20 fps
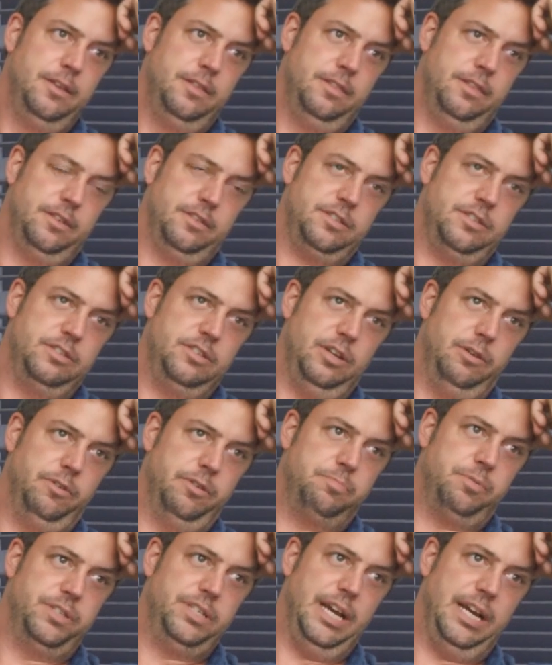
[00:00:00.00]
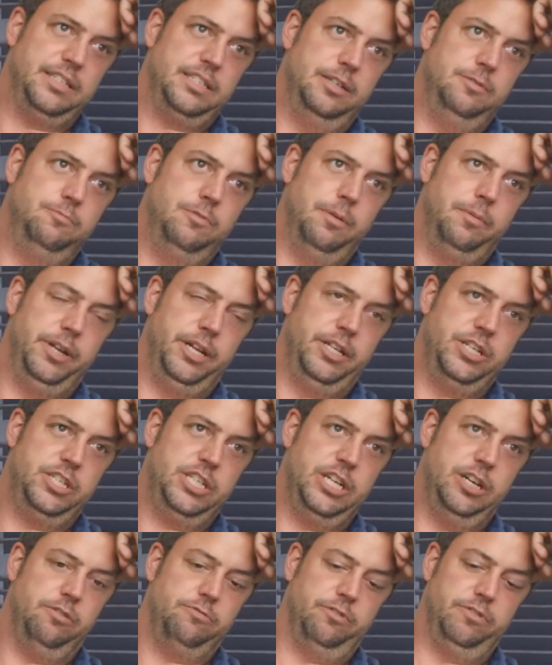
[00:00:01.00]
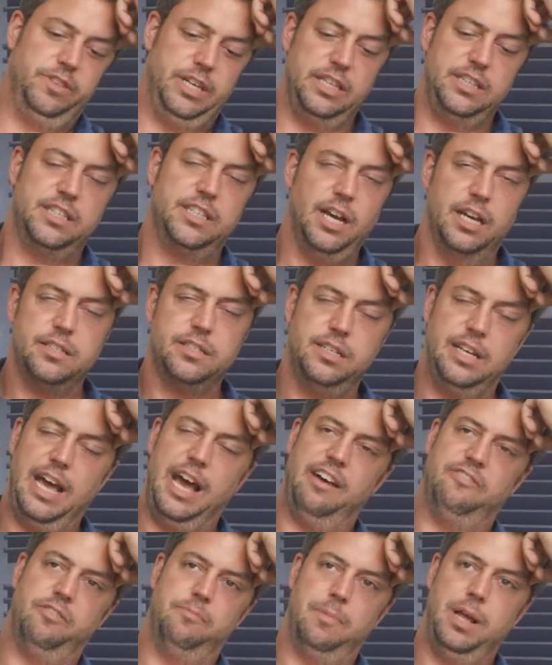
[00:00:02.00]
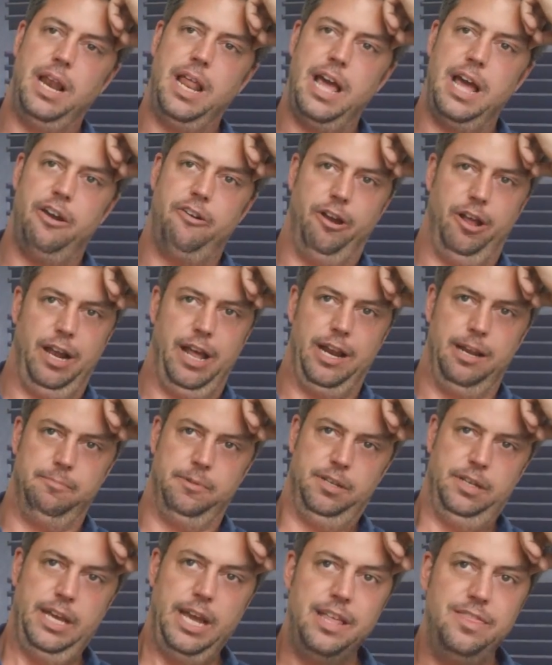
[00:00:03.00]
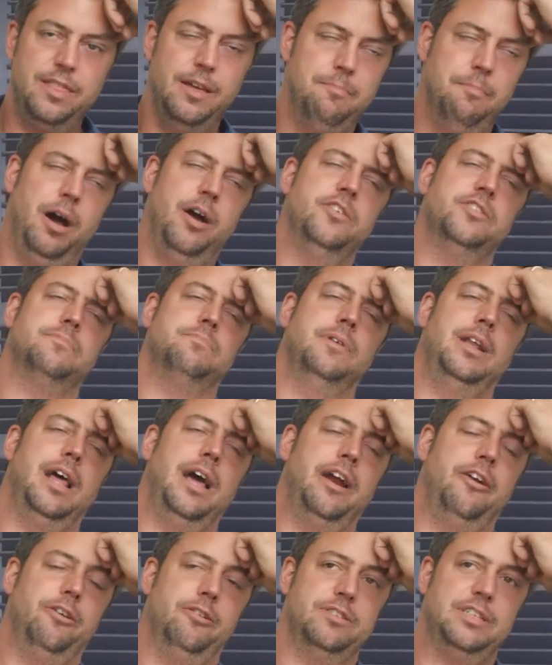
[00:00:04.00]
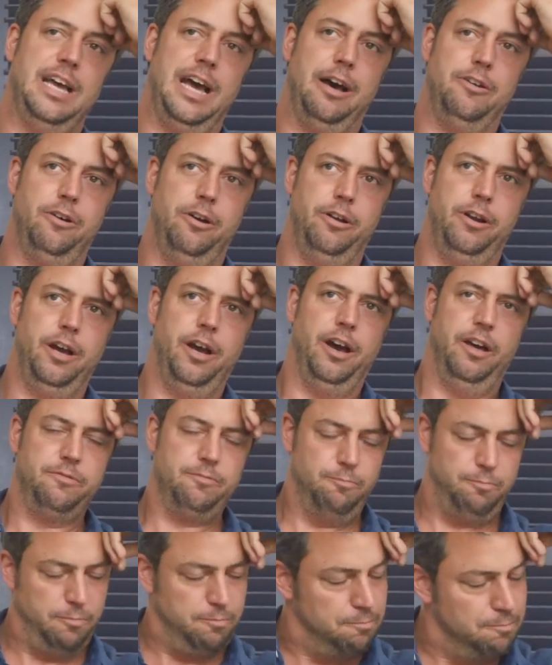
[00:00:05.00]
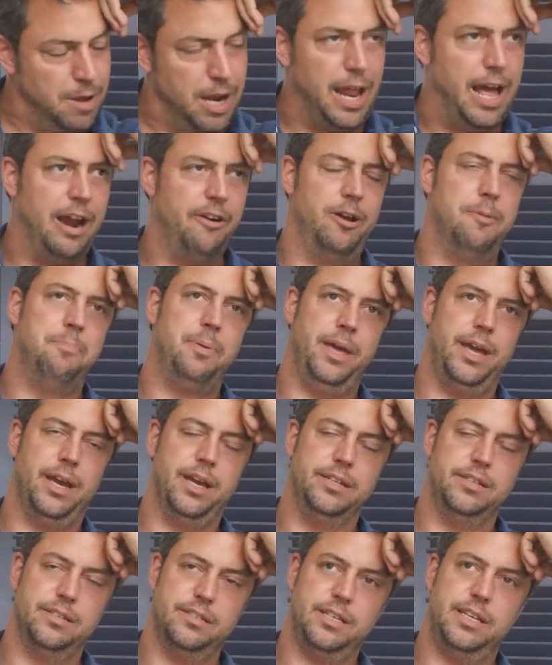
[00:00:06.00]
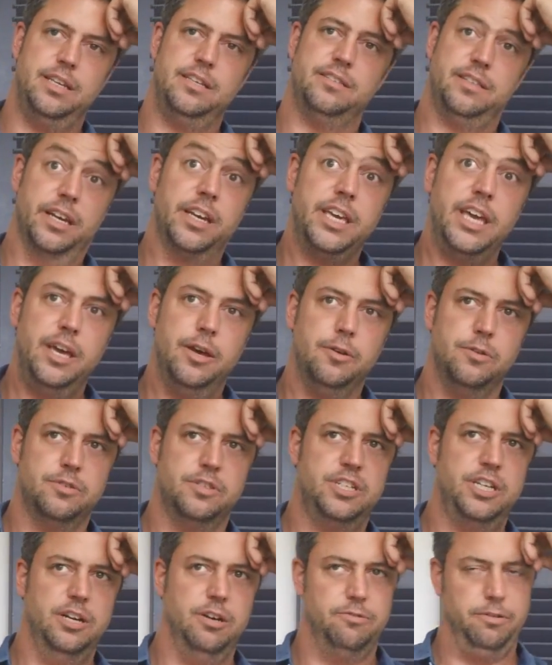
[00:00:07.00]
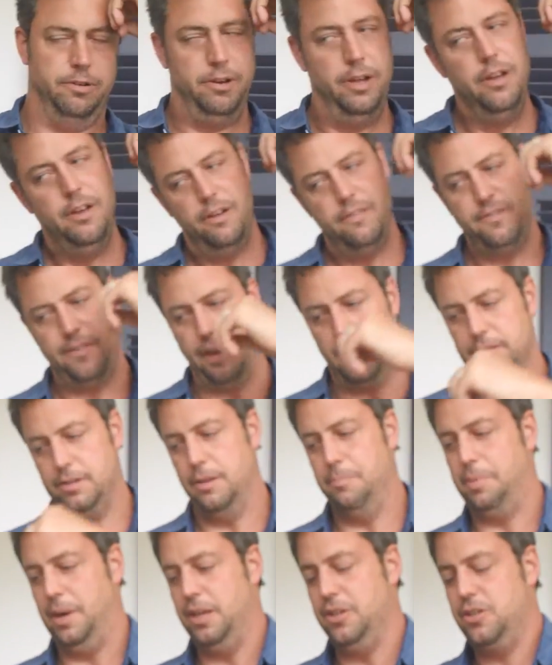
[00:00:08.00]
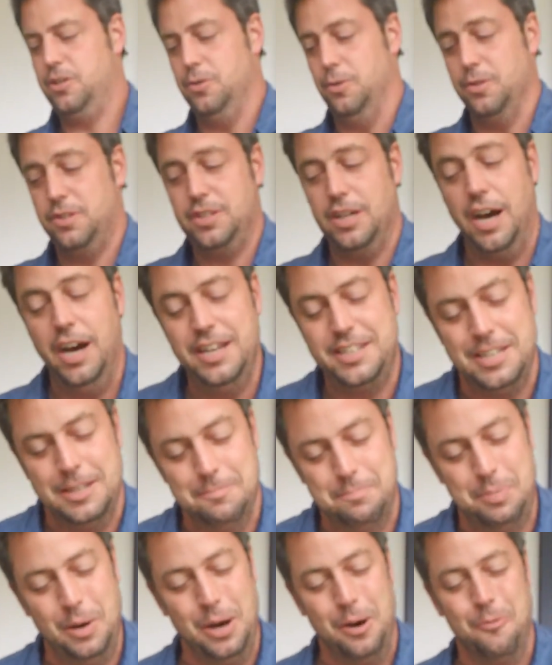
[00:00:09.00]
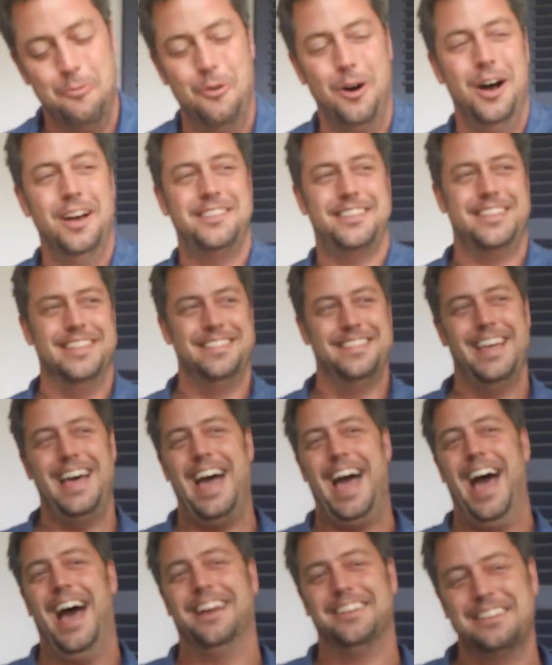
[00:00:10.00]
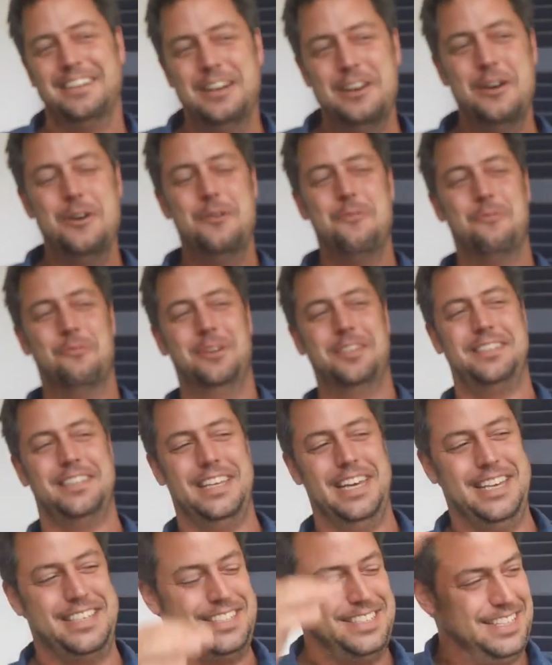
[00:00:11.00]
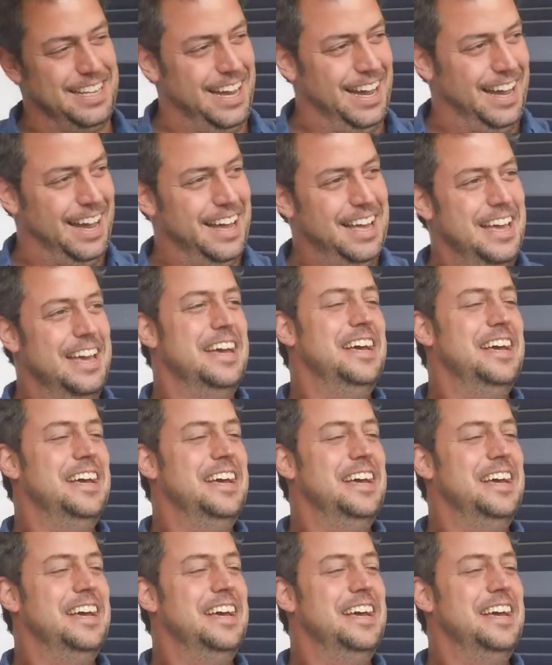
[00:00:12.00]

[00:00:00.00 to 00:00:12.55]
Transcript: that's to do with protecting women and children that doesn't have a malarial element in the most malarial town on earth, malaria being a disease that kills children, felt a bit short-sighted. But worse than that was this. Uh,